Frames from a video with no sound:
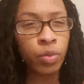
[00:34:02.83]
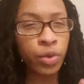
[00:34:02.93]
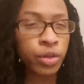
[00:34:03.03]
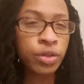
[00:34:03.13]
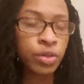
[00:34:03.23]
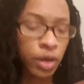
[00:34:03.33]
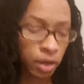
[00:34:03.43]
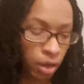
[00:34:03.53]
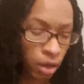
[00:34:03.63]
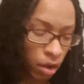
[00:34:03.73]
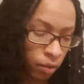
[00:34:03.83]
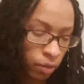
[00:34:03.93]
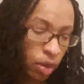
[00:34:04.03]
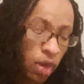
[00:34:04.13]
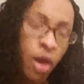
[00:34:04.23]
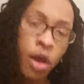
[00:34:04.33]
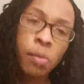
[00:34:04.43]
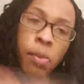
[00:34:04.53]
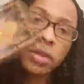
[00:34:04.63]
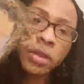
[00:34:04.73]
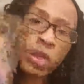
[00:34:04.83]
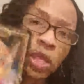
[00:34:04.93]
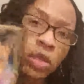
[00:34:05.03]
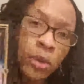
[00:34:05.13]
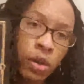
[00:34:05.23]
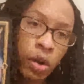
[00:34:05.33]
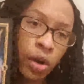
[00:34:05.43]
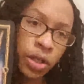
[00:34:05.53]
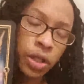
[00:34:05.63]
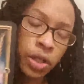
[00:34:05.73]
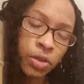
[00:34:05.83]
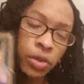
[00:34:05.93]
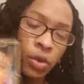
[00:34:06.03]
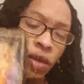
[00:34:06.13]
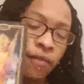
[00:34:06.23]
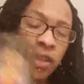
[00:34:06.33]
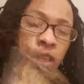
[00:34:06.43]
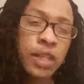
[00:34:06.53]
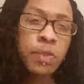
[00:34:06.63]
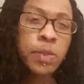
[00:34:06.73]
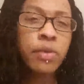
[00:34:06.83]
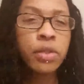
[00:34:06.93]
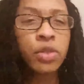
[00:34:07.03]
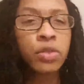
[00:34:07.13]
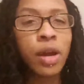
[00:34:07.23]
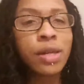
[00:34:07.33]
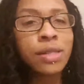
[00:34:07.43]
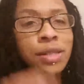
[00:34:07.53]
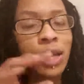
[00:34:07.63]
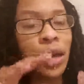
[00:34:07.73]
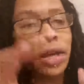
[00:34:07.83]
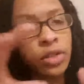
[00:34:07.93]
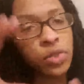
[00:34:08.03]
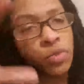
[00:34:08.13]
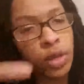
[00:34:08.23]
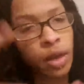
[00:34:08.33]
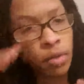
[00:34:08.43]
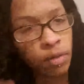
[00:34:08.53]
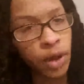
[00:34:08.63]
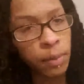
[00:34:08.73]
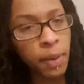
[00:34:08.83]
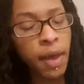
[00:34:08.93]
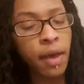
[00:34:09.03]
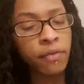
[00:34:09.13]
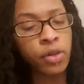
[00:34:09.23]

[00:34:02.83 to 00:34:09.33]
where you're trying to go. But the Judgment card is here. So I feel like Spirit is trying to guide you down the right path.